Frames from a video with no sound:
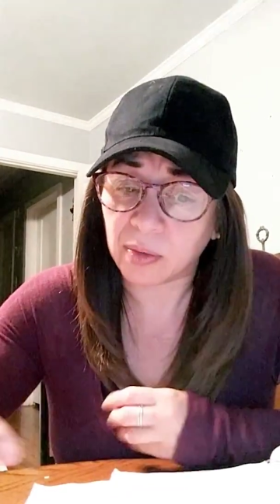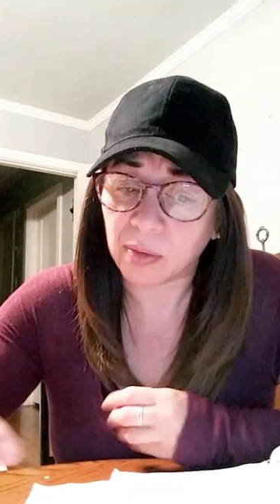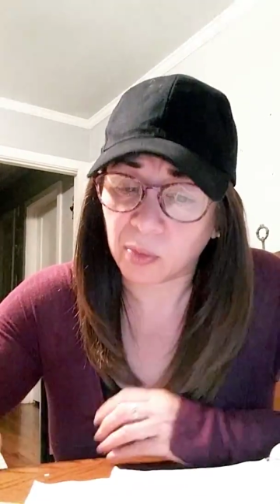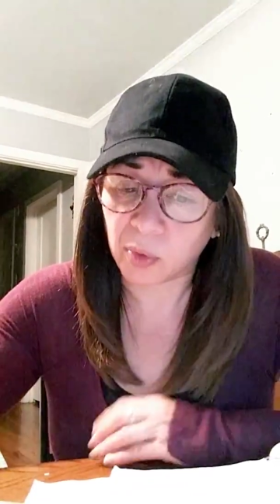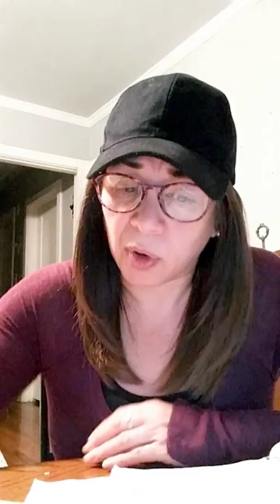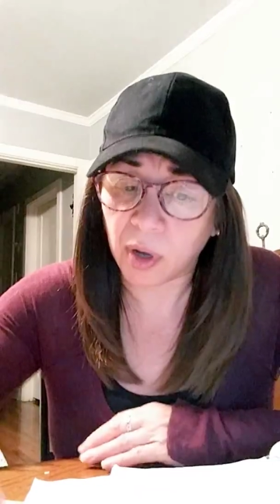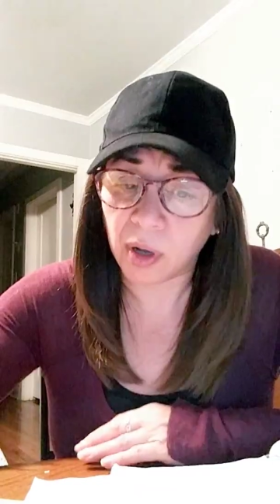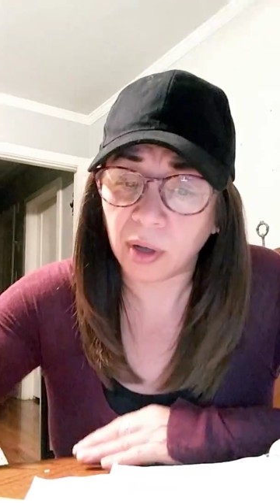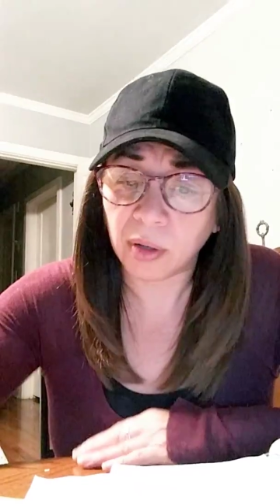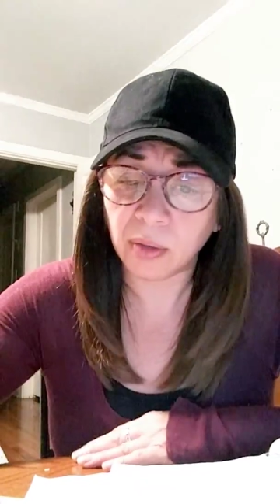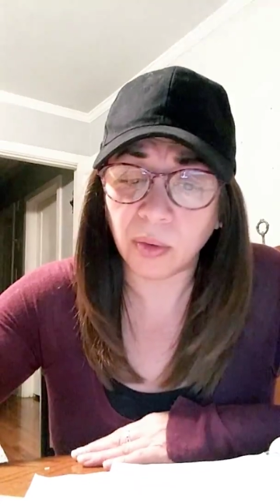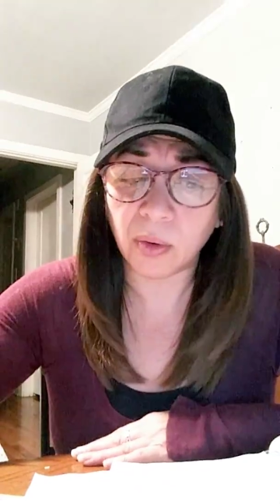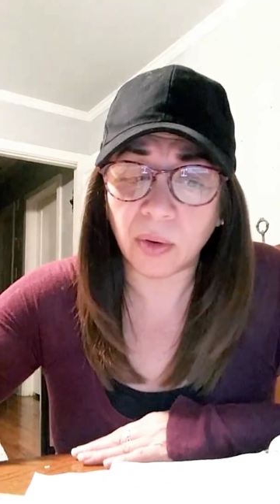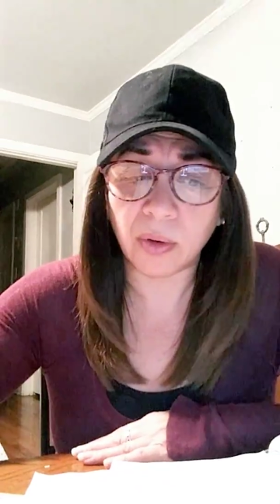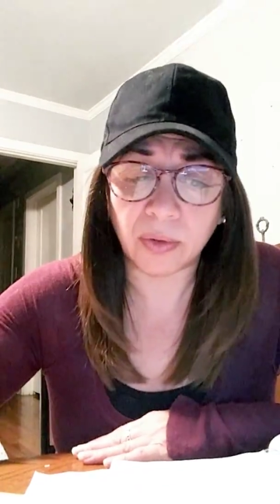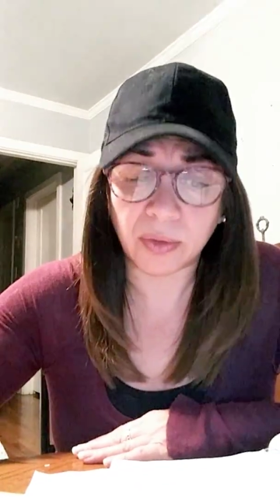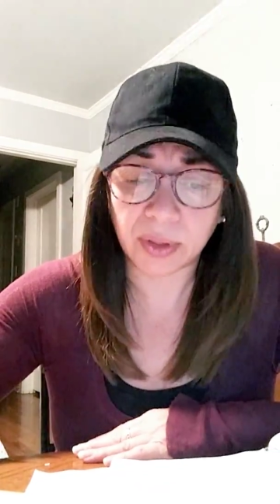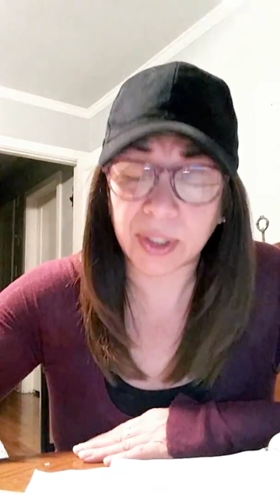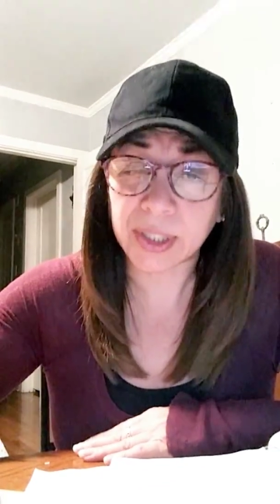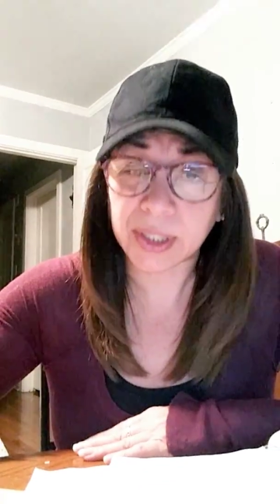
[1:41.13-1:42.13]
Well,
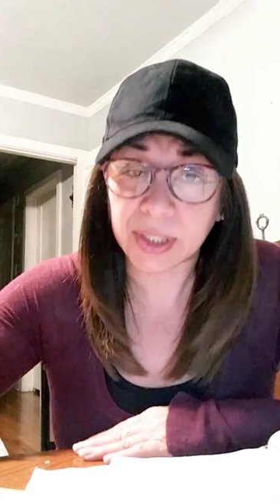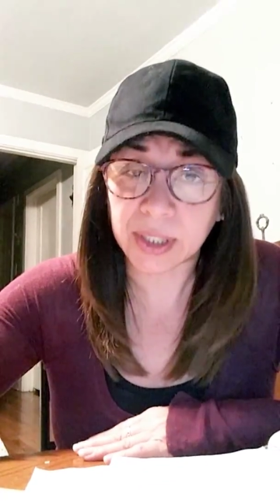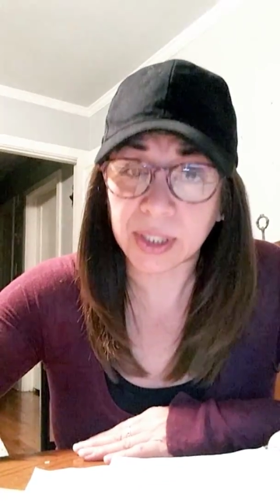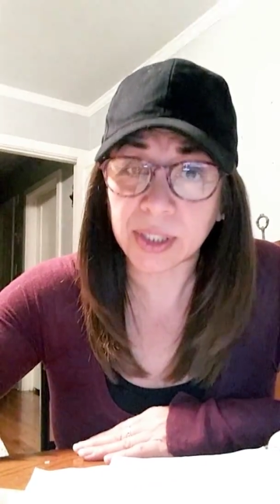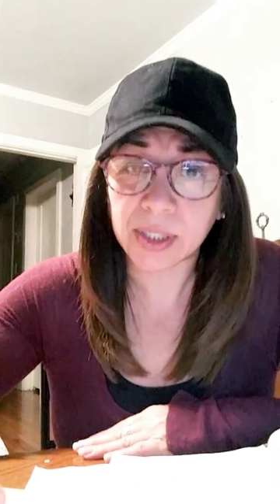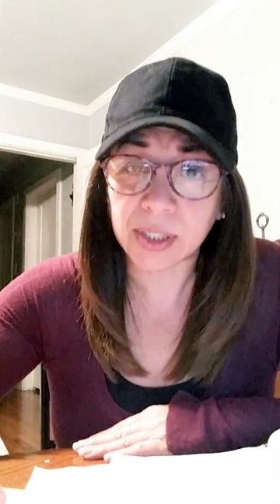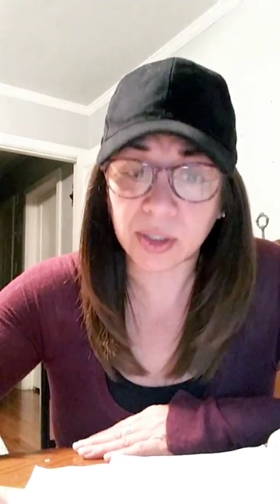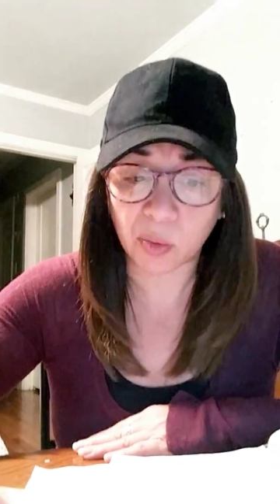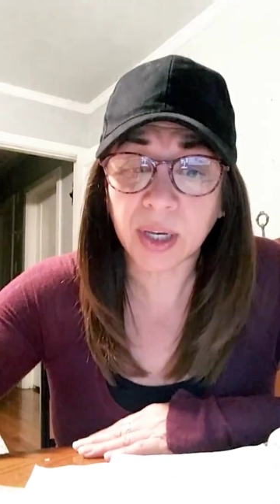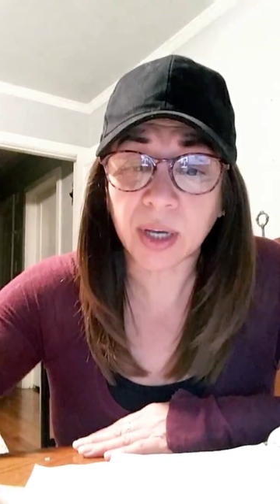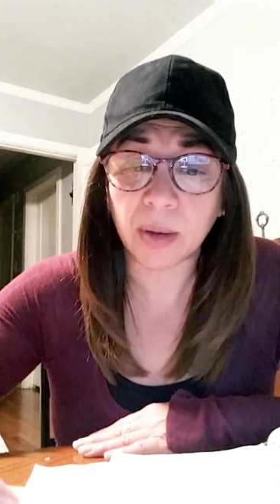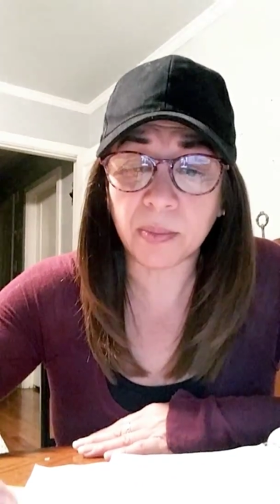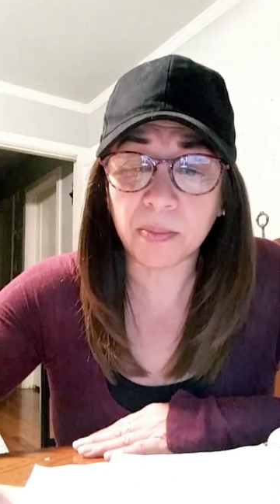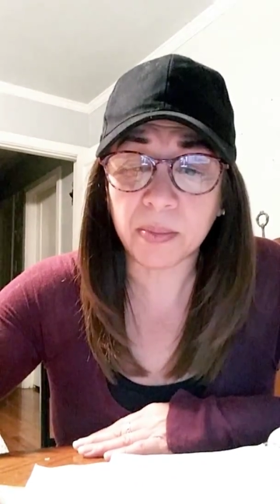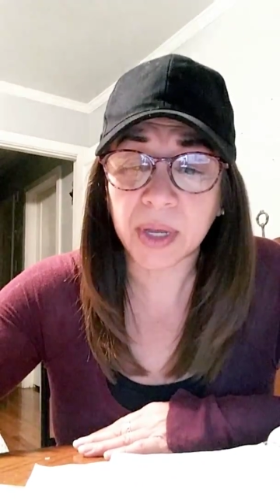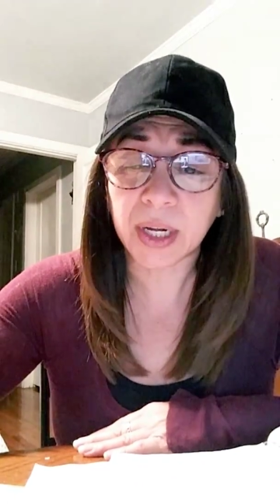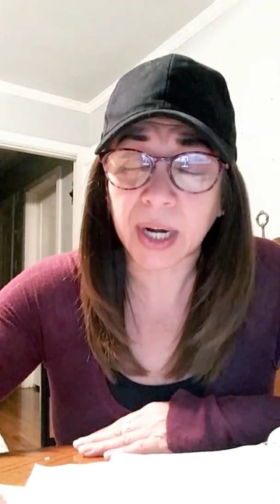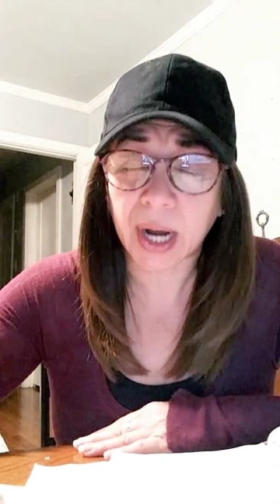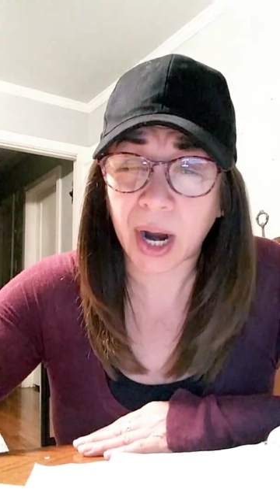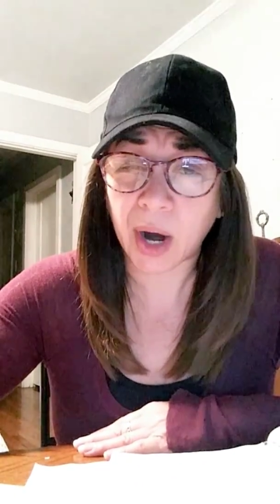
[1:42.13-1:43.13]
this is, we
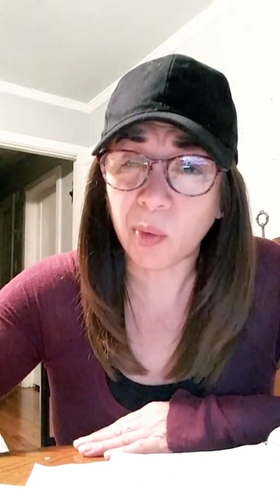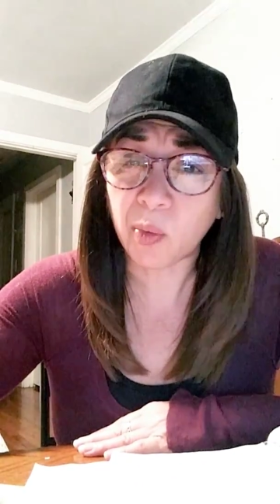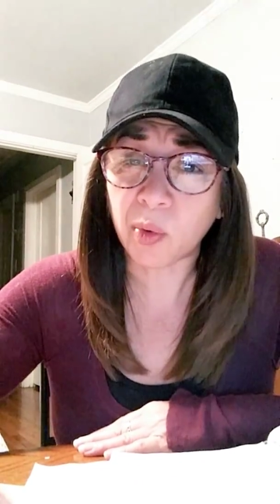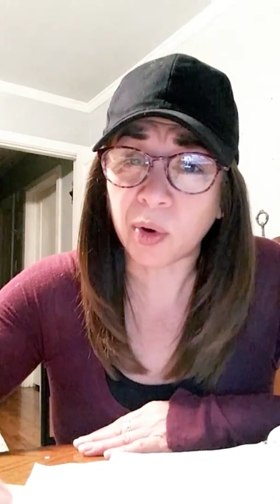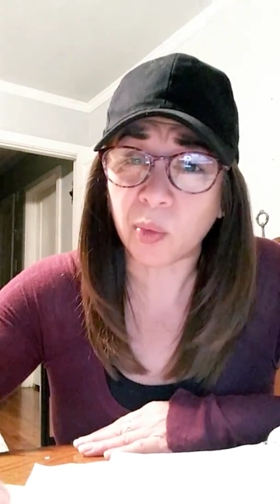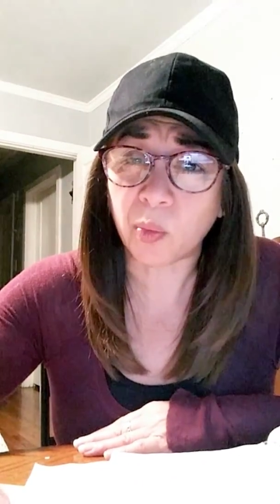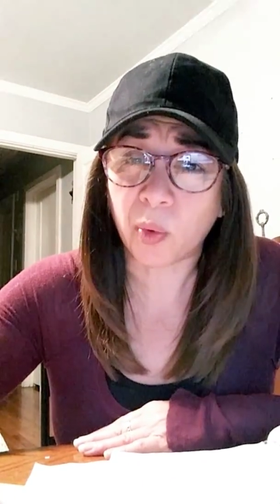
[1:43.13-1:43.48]
commit our